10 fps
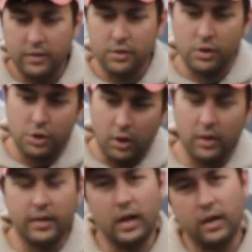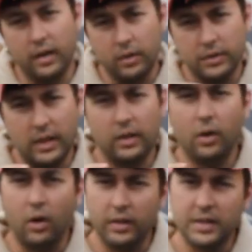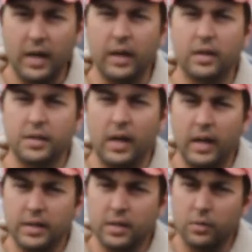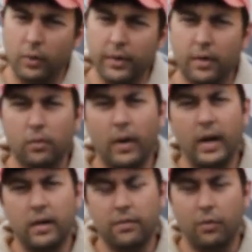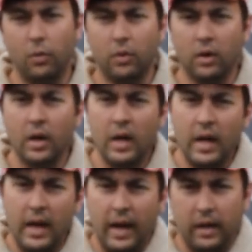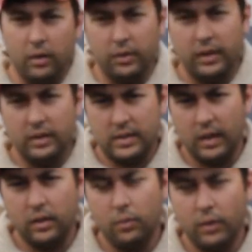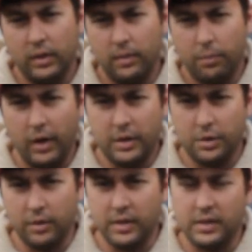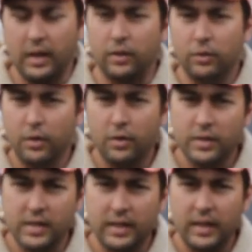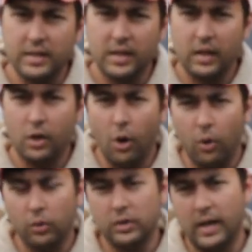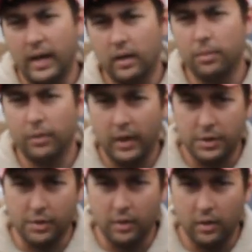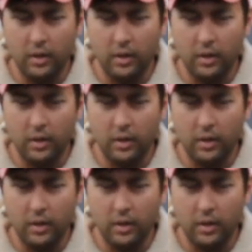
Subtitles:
There's a chart there, and it'll tell you all the tire sizes, what they're rated for, and it'll tell you what the pressure is. Now you'll notice that they say cold tire pressure.